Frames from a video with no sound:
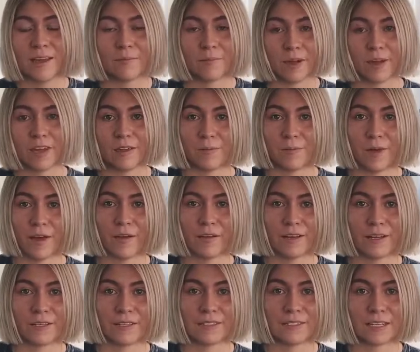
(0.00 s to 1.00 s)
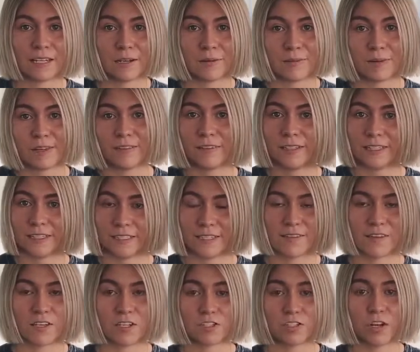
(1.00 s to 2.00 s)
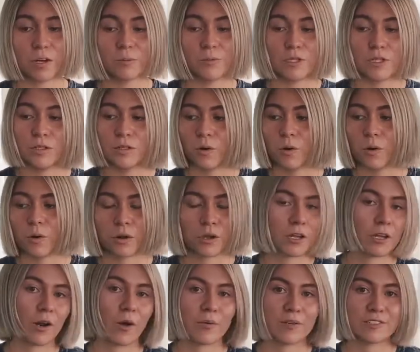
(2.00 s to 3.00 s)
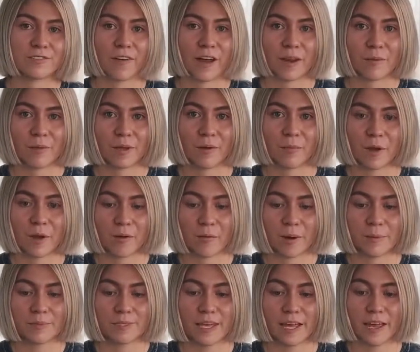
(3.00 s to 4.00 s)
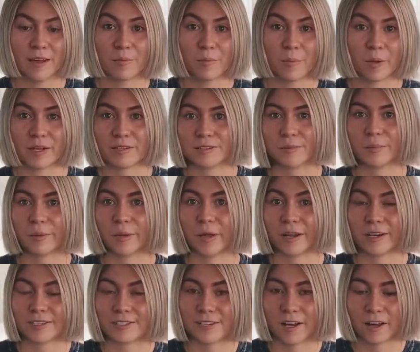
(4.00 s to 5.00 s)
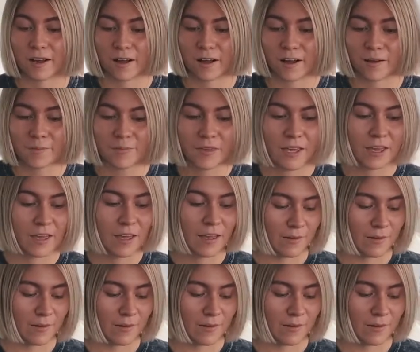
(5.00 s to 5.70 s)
My email is going to be linked in the description, or you can always find me on my website, plantsandpilates.com.